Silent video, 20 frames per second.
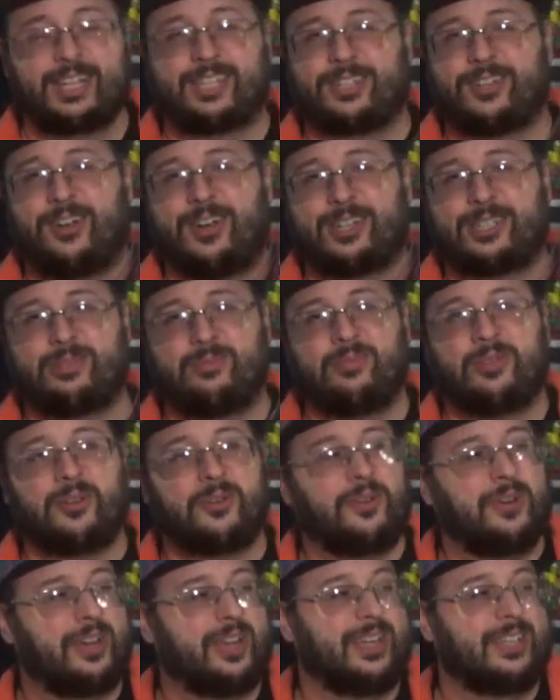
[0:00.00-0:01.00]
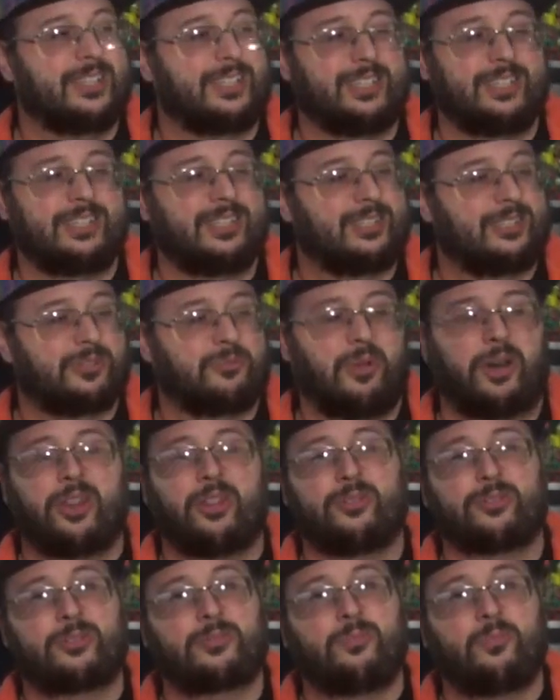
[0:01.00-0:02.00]
It's an awesome toy. It's just one of
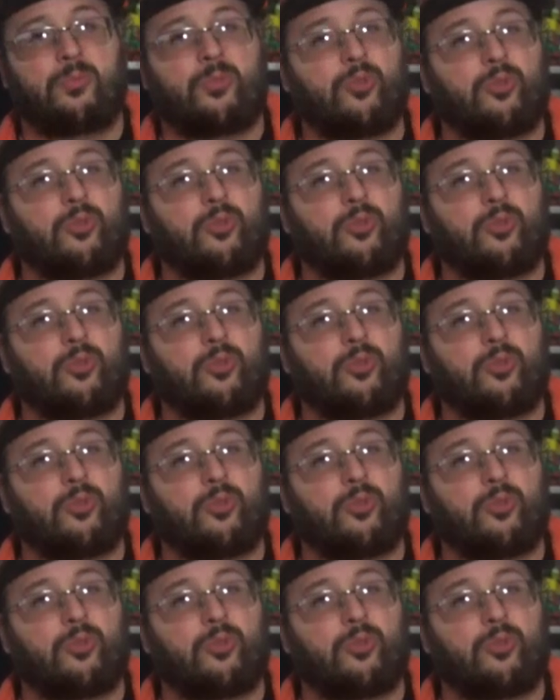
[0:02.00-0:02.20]
those